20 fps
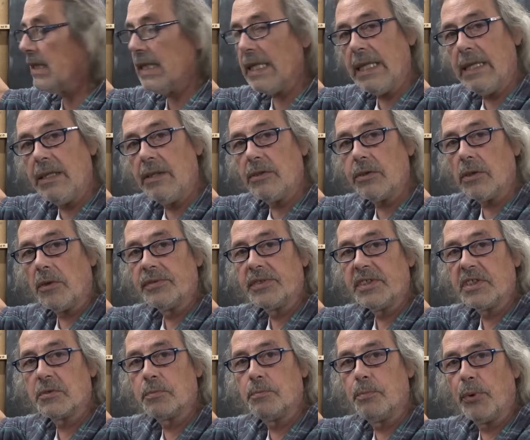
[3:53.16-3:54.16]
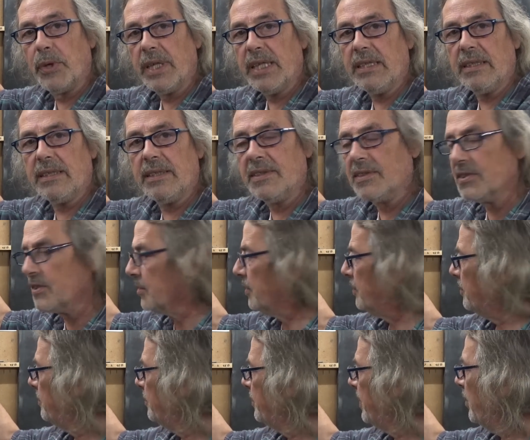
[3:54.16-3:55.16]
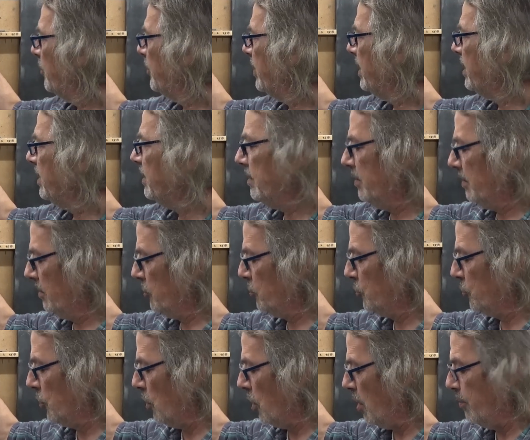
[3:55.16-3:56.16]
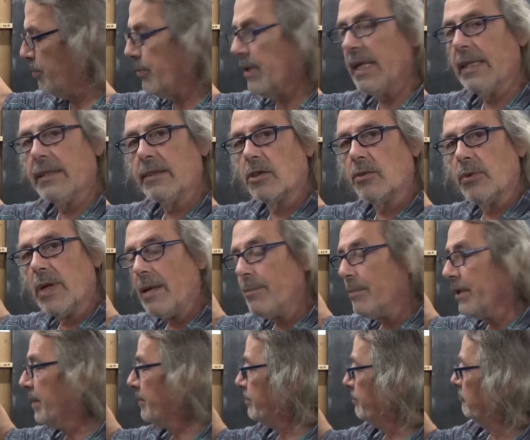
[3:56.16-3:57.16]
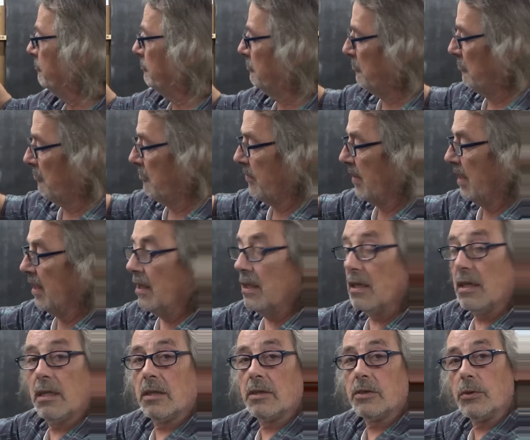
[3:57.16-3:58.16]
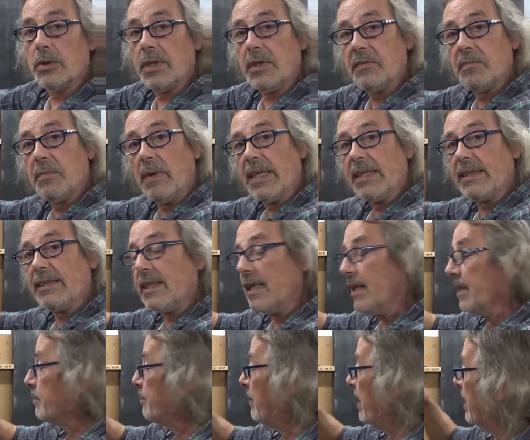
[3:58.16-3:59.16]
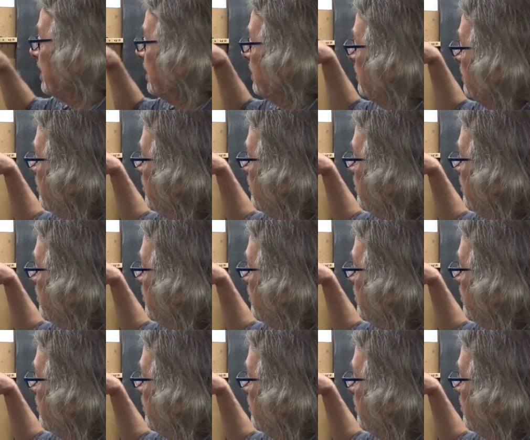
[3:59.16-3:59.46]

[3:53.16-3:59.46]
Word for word: end of the spring is uh, very sharp and grabby. So if I take my